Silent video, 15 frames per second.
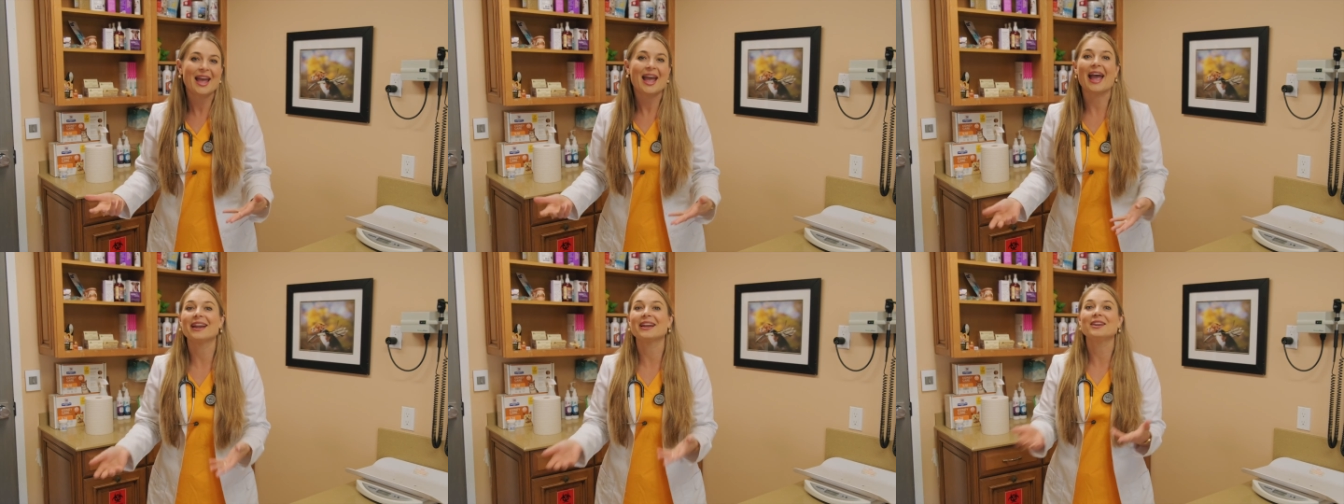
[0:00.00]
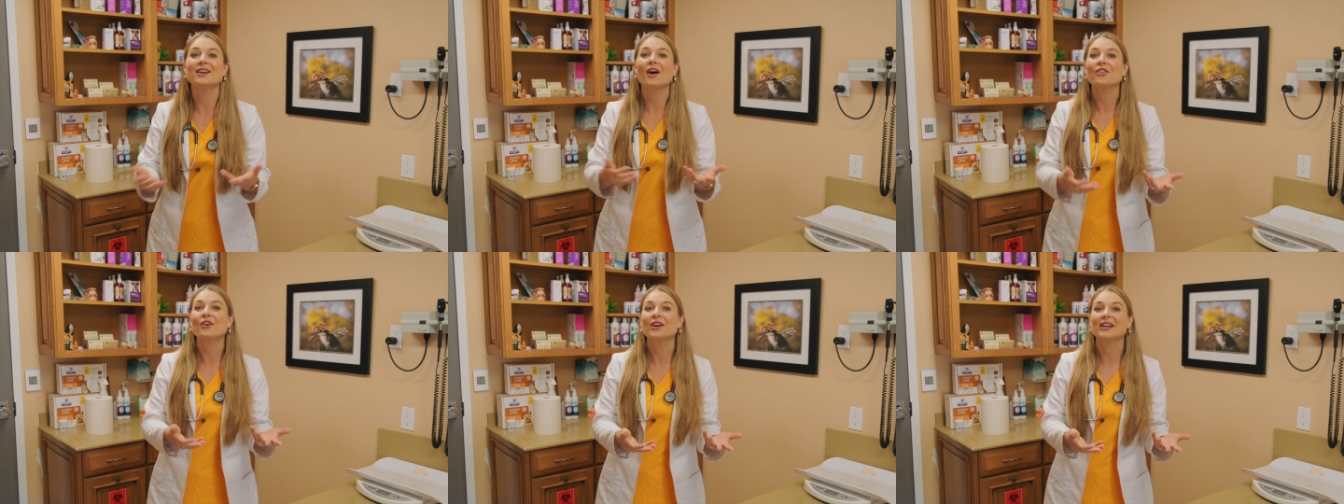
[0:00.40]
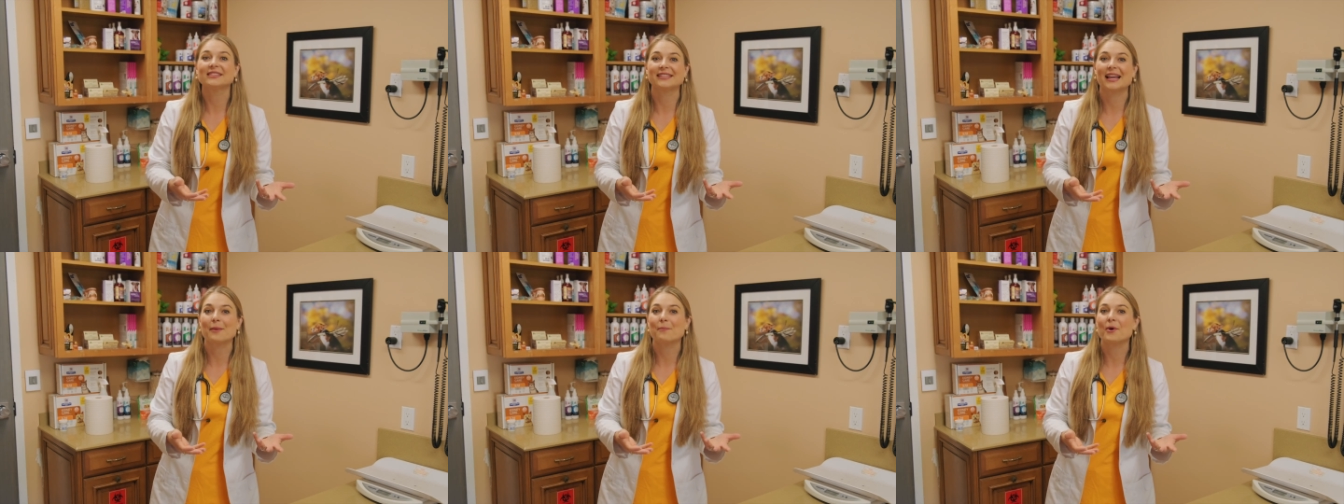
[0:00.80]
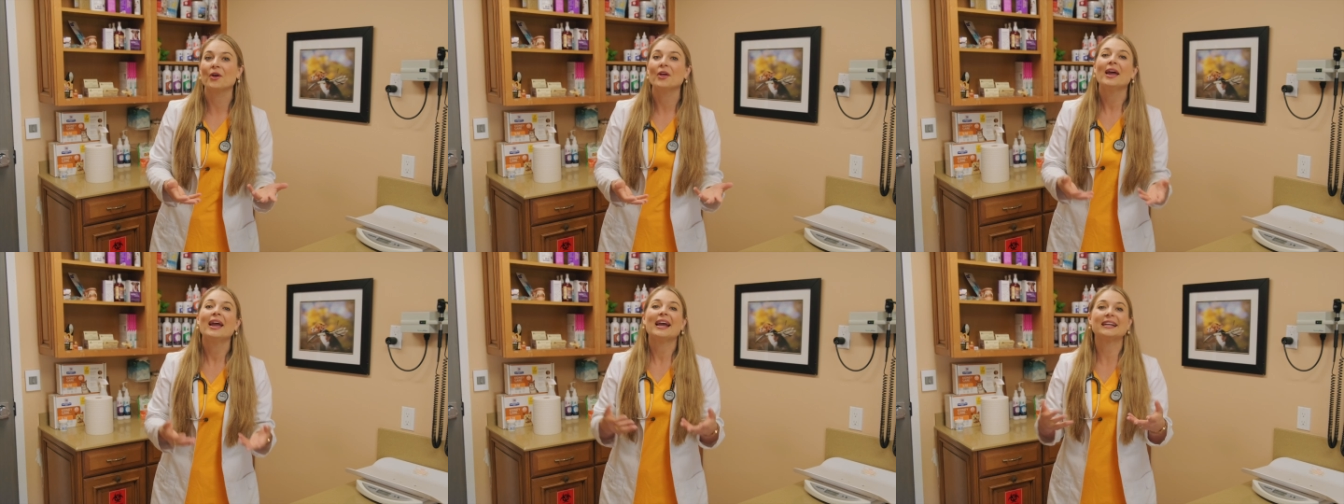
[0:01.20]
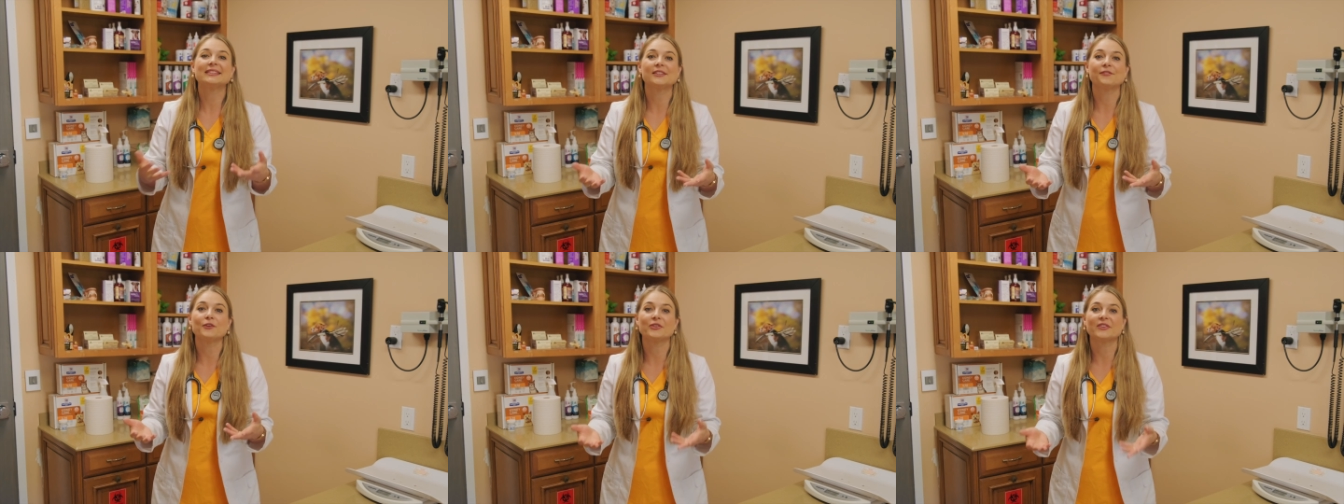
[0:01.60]
And another example is
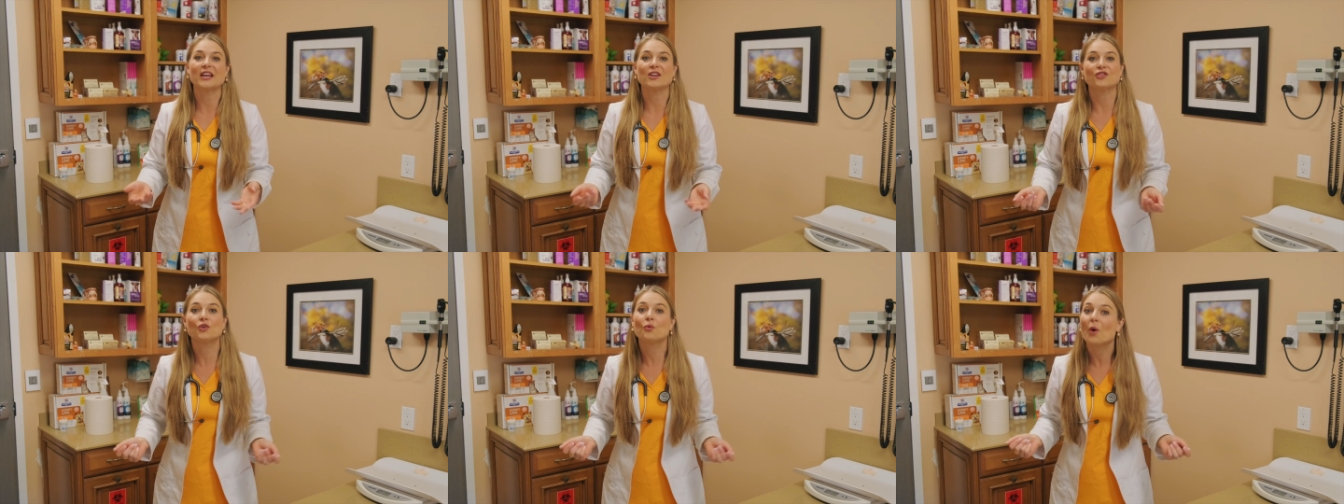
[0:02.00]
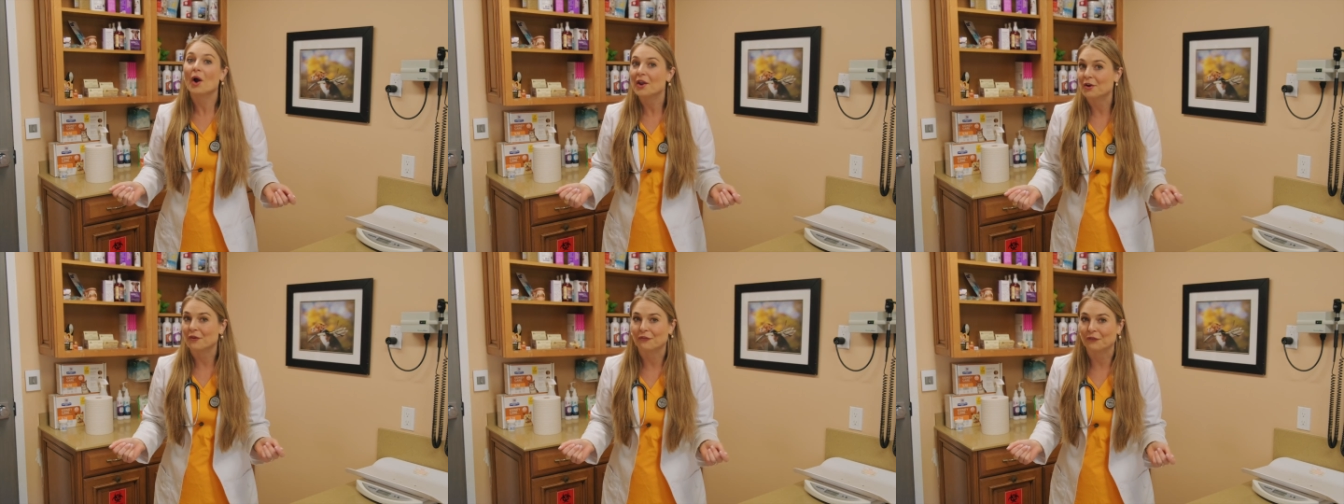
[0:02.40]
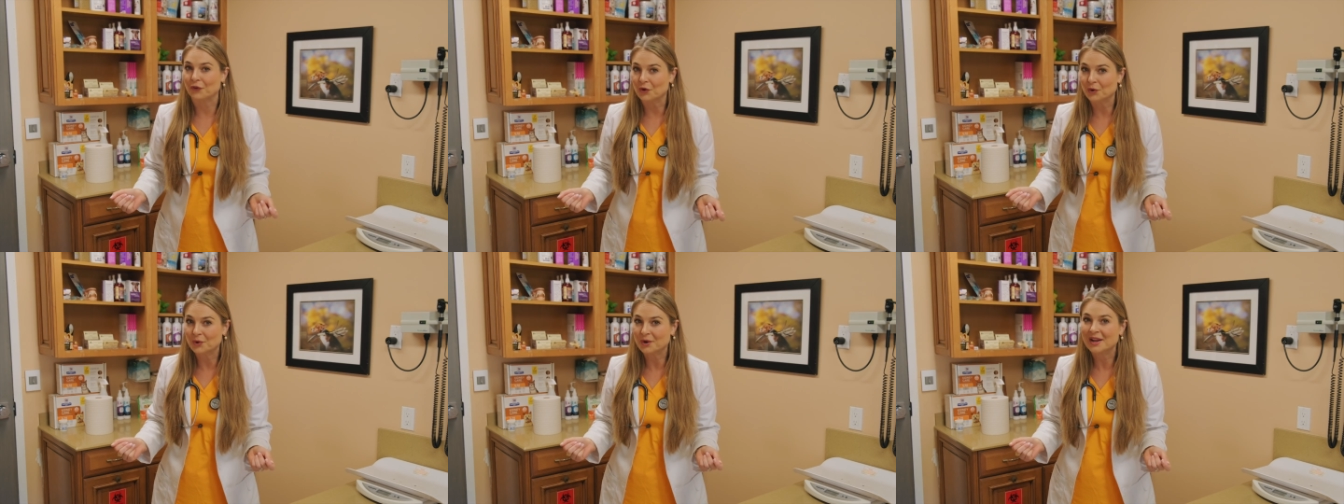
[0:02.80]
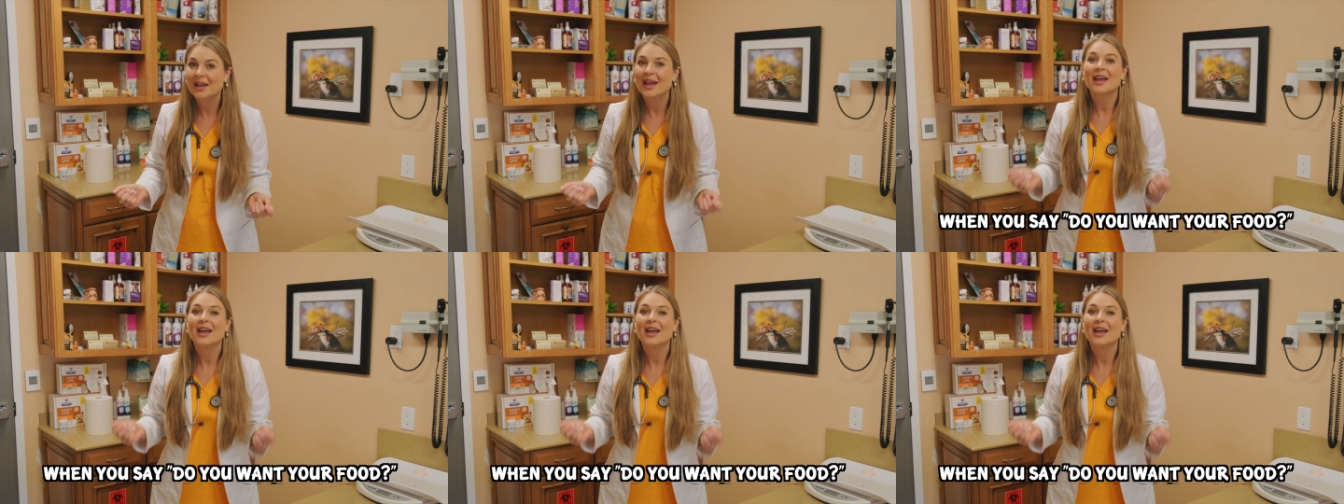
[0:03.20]
if you say, do you want your food?